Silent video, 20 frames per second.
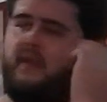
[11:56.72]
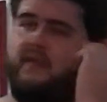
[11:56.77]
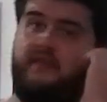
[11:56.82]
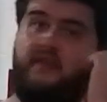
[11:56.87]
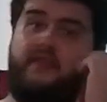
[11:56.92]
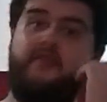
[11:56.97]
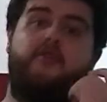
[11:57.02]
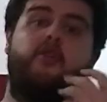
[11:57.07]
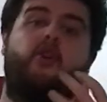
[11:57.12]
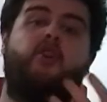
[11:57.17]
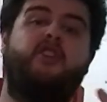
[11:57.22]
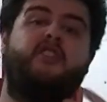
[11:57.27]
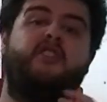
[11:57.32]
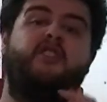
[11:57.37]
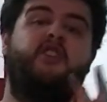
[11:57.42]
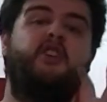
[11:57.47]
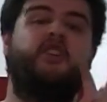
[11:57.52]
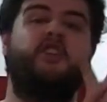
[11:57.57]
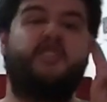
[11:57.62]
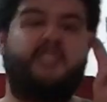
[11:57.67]
the
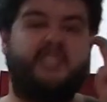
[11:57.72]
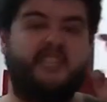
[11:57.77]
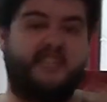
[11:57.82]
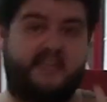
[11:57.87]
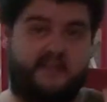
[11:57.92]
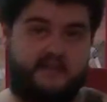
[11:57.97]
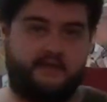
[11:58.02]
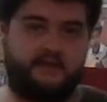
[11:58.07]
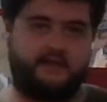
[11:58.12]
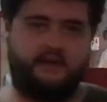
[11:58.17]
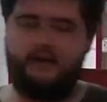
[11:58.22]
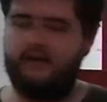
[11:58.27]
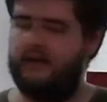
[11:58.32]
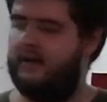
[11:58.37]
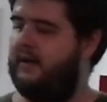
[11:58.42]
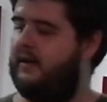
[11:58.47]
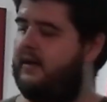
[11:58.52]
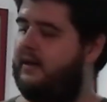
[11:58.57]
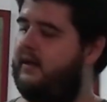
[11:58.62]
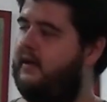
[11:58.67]
dirtiness
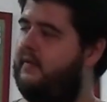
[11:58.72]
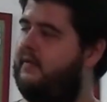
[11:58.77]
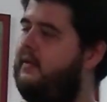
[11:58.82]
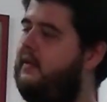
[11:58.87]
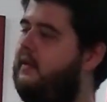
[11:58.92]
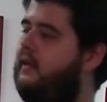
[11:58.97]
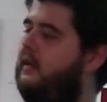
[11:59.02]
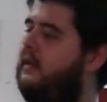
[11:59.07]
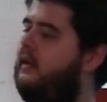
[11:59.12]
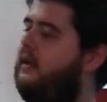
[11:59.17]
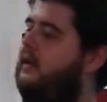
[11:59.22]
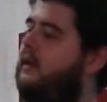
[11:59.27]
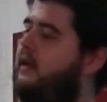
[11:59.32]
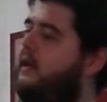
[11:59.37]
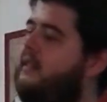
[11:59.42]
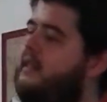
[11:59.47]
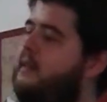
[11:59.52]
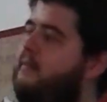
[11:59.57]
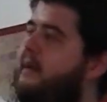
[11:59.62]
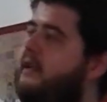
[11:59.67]
in
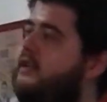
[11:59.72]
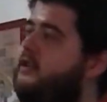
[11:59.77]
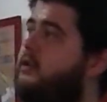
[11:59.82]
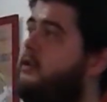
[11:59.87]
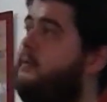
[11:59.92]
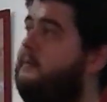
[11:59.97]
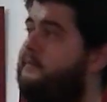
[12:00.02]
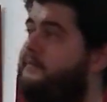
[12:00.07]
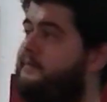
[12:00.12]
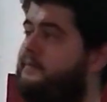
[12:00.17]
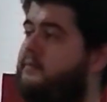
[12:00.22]
the metal.